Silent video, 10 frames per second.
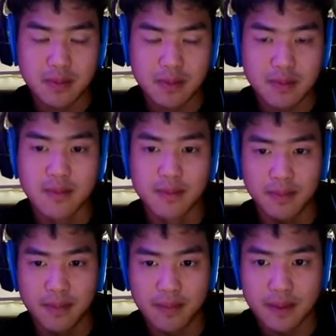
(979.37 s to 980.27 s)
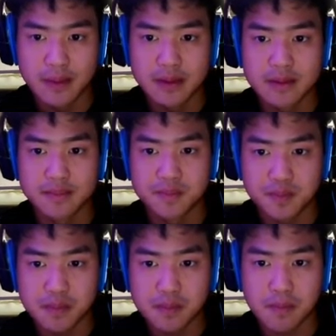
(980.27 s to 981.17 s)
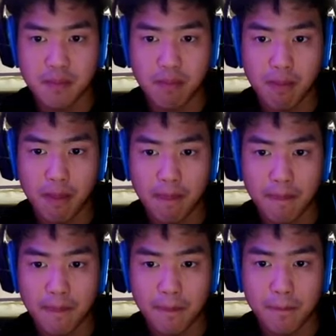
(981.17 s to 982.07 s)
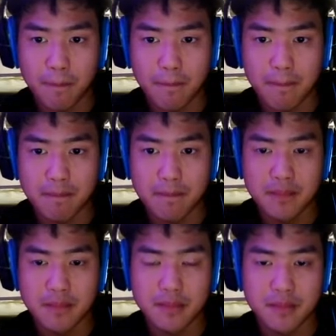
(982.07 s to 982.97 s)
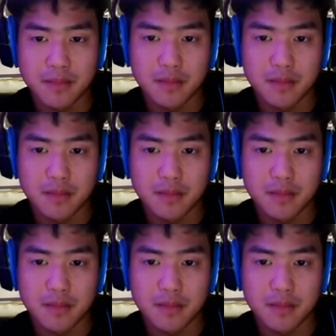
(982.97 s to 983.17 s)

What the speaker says: The person shown says nothing.